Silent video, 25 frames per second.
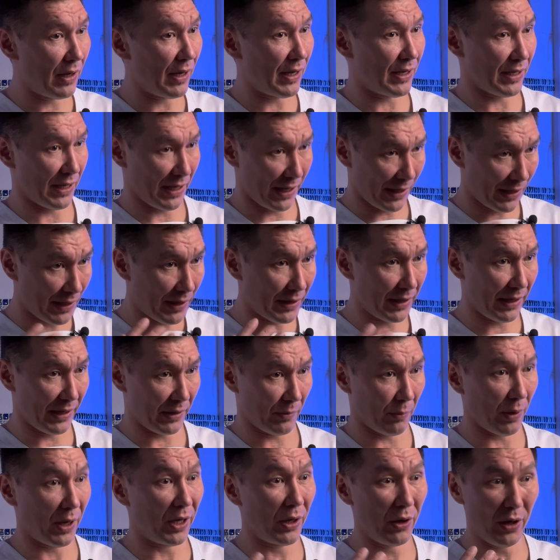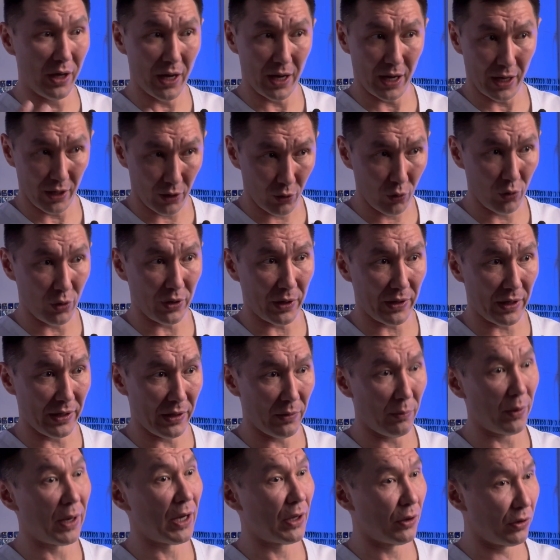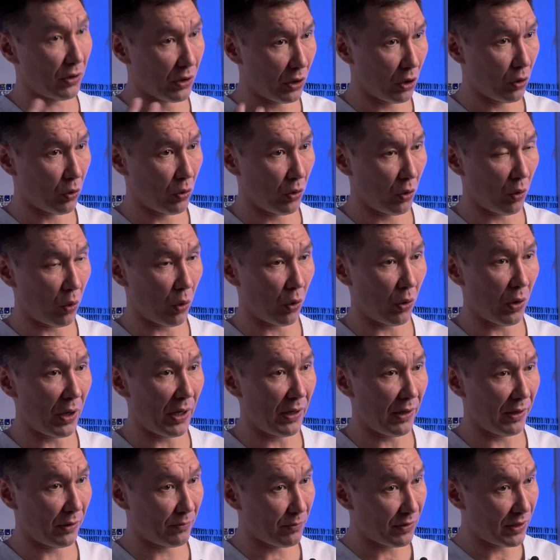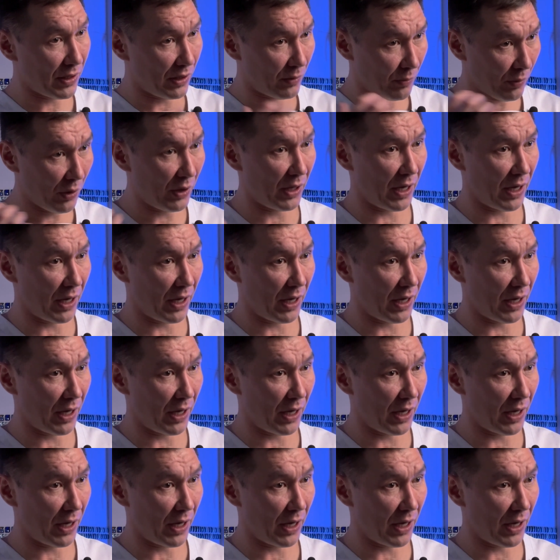it is in the smile line or in the smile zone or in the visible